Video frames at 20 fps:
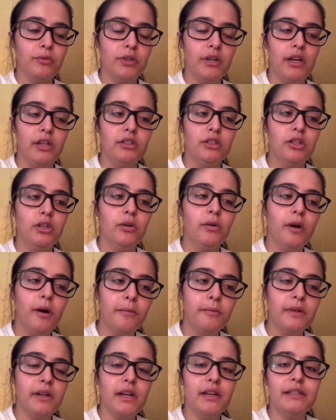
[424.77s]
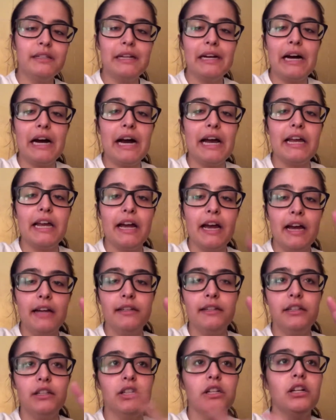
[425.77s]
So yeah, so update, I had
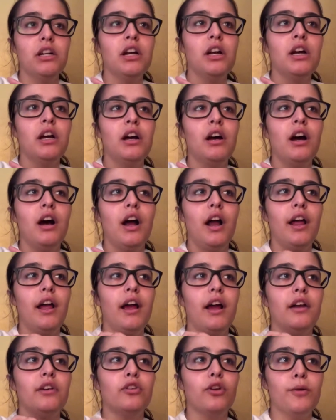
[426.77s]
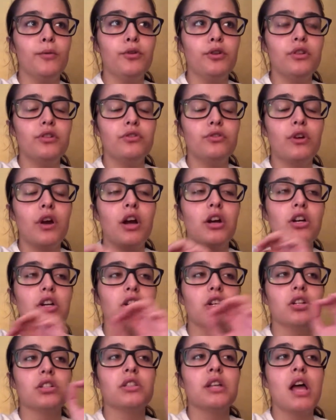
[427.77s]
dinner, I had cream cheese and
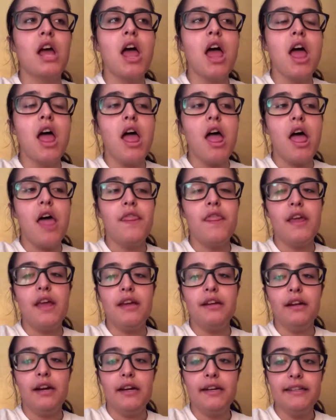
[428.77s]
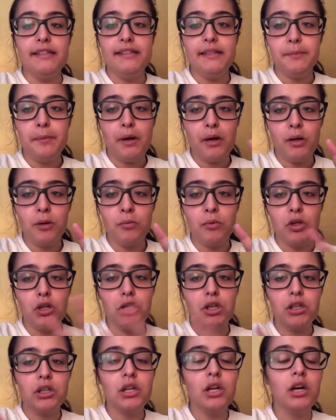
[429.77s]
crackers, and then I did my
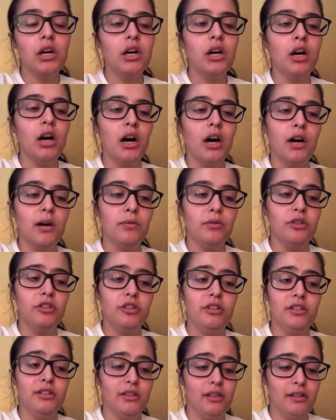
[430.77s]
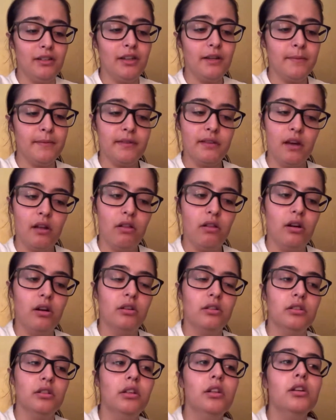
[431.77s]
homework, which did not take me that
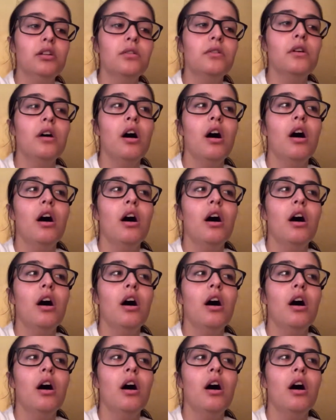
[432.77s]
long to do.